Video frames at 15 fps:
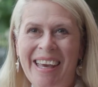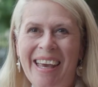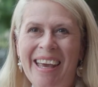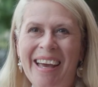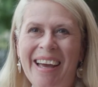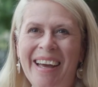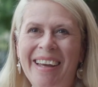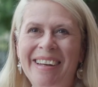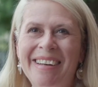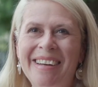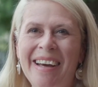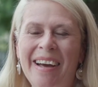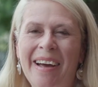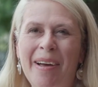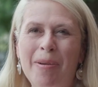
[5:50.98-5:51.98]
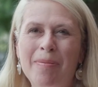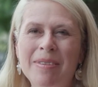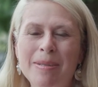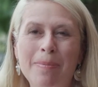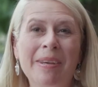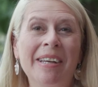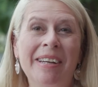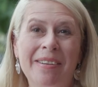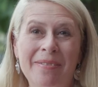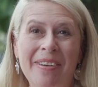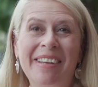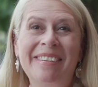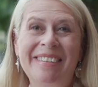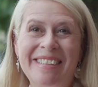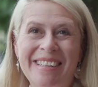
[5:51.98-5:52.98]
and to be an
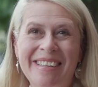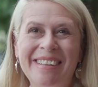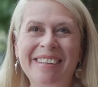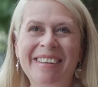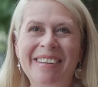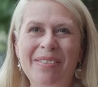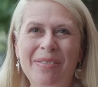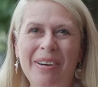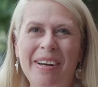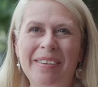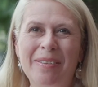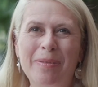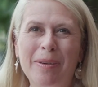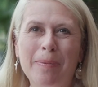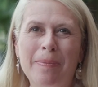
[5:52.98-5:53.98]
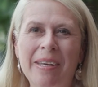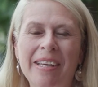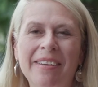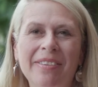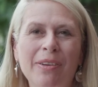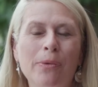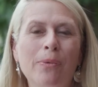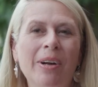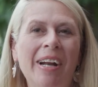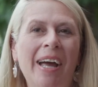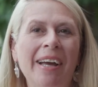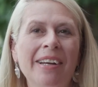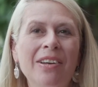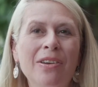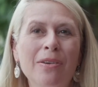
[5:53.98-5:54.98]
investee for SVP. So what
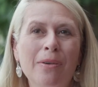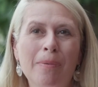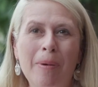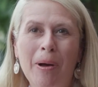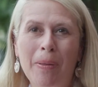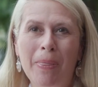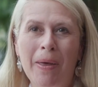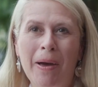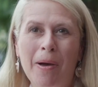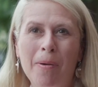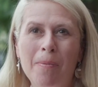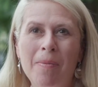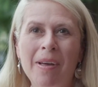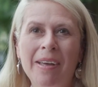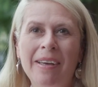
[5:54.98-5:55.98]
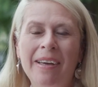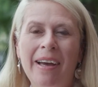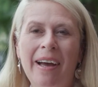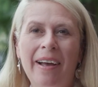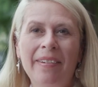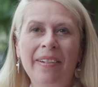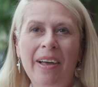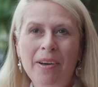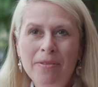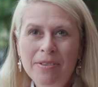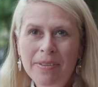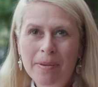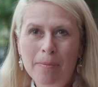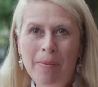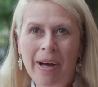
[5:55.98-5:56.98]
I knew about them, I
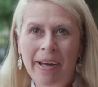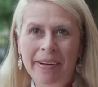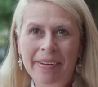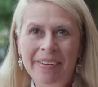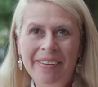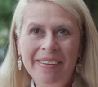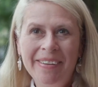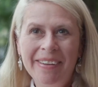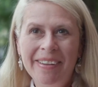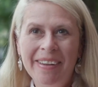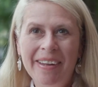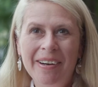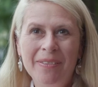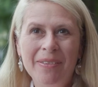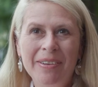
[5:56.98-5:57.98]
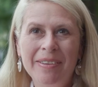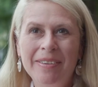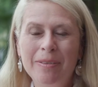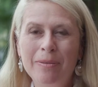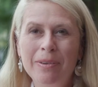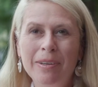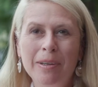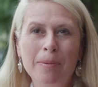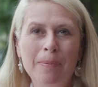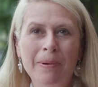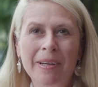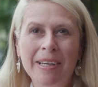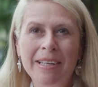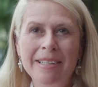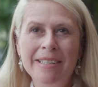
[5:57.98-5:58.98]
loved the model, that it was really
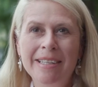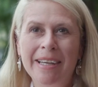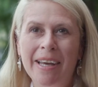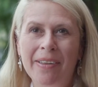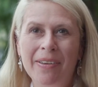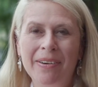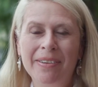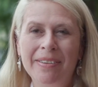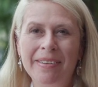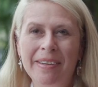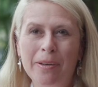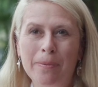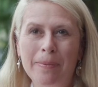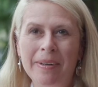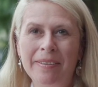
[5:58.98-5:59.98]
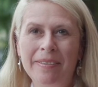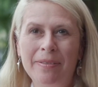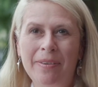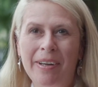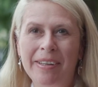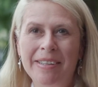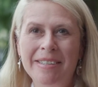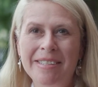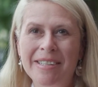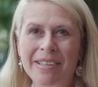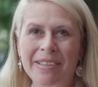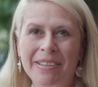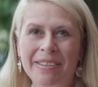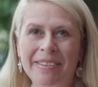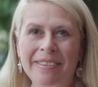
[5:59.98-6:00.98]
bringing together skill-based
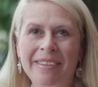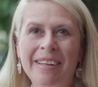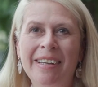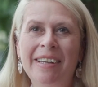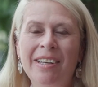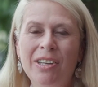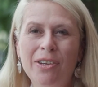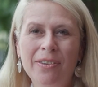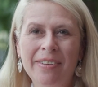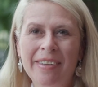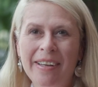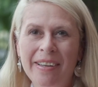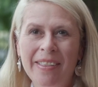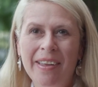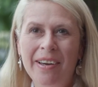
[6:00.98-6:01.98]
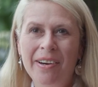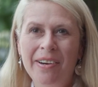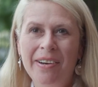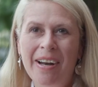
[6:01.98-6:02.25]
volunteers using their